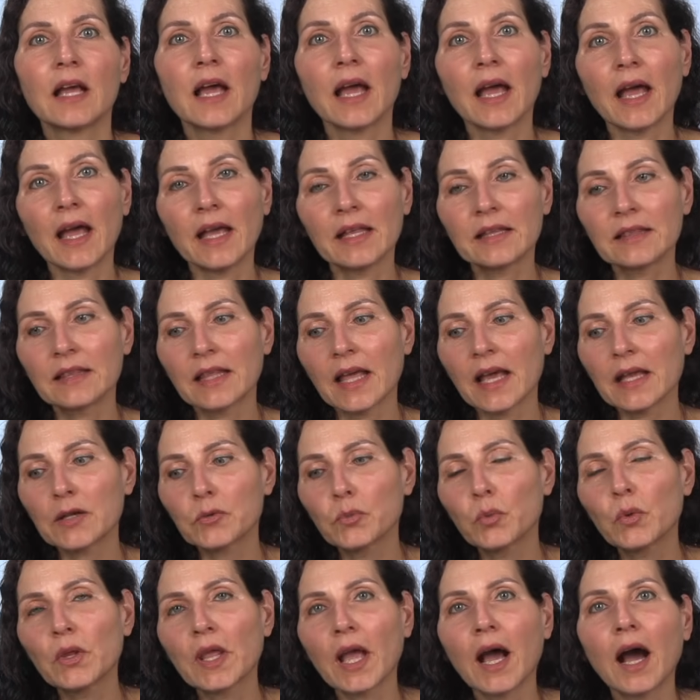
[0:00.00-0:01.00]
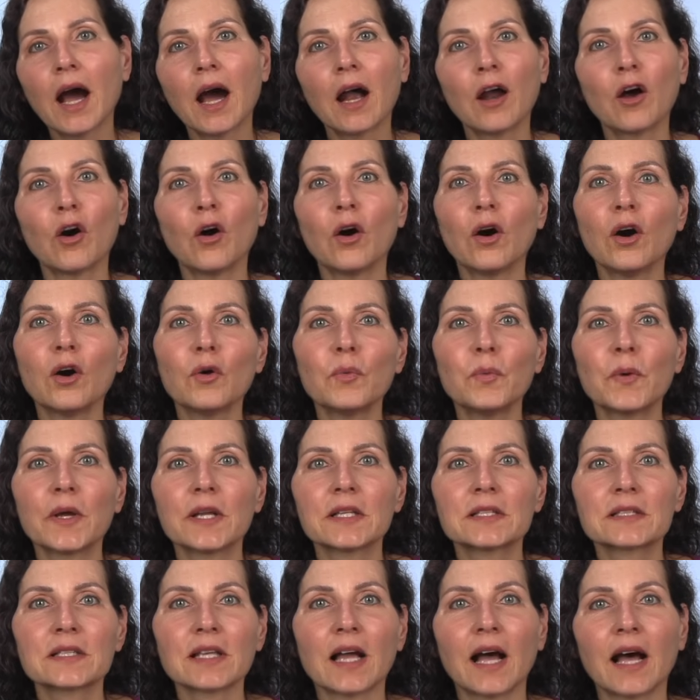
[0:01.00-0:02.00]
and that we are
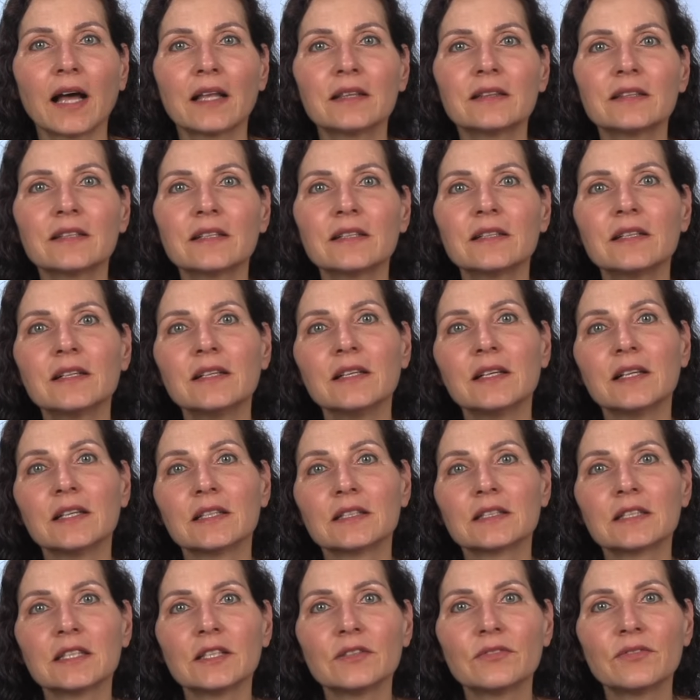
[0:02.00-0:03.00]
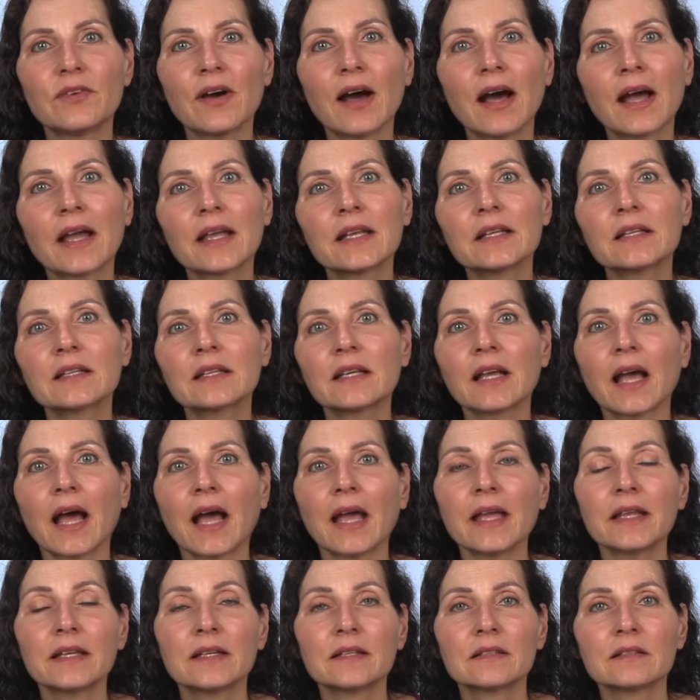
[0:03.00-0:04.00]
always under divine
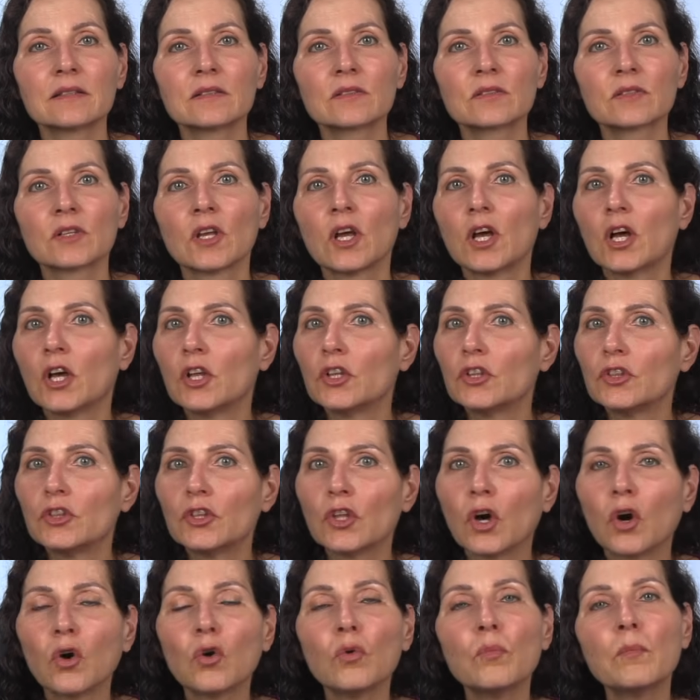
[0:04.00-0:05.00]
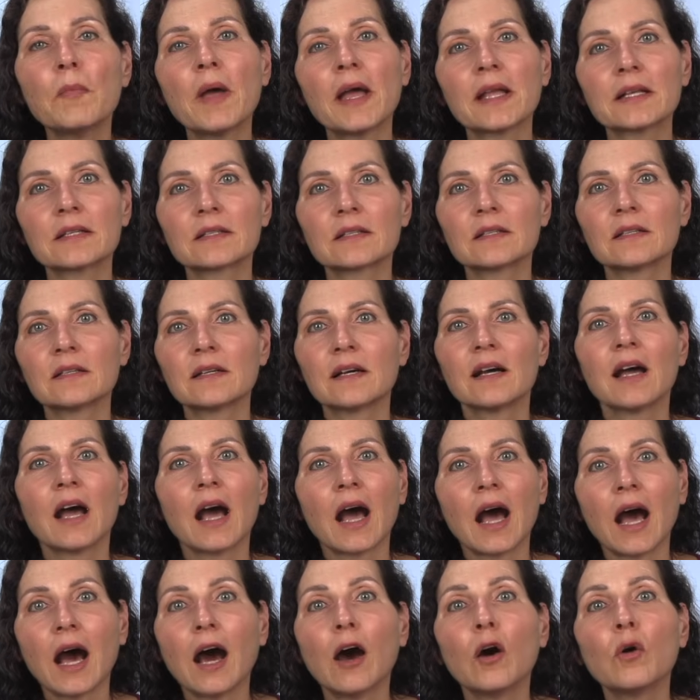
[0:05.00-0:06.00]
guidance, no matter
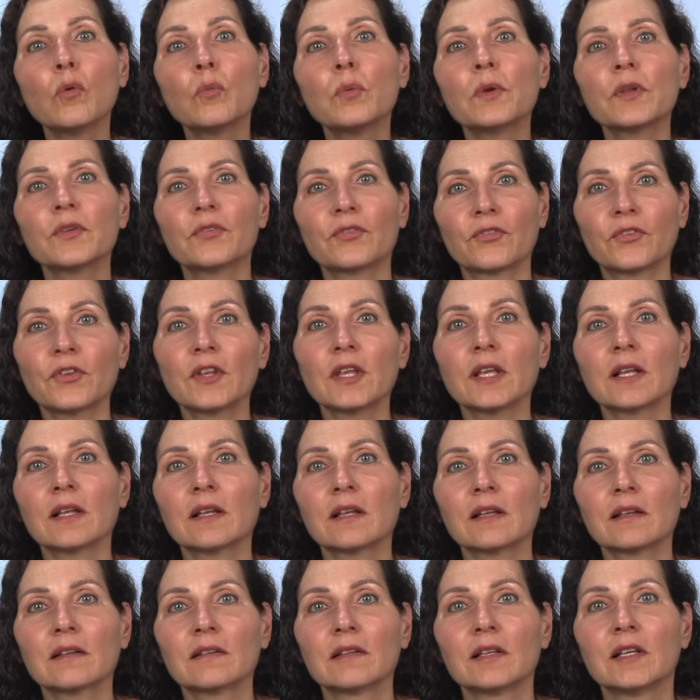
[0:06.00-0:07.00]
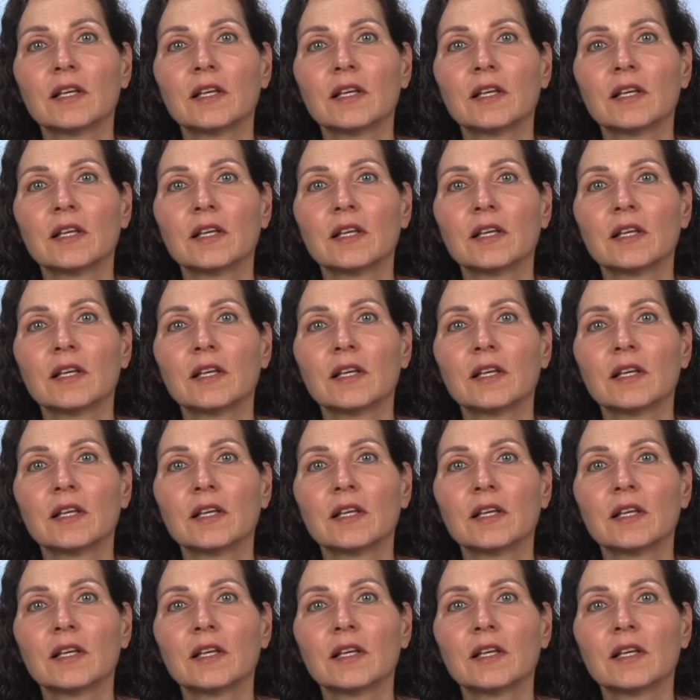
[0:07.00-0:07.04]
how we feel,